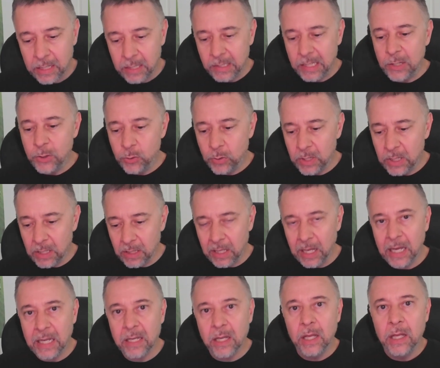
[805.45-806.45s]
they treat it
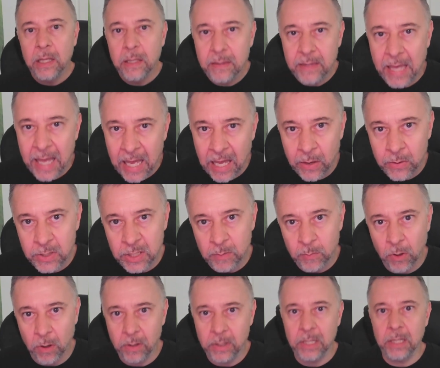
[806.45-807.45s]
like the housing
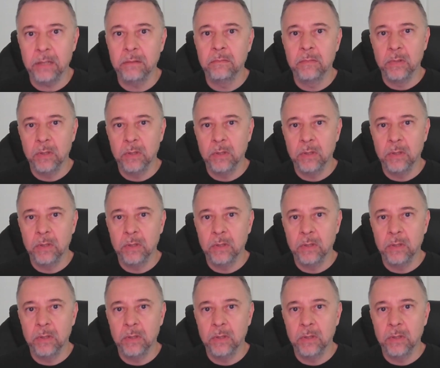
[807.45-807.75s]
market.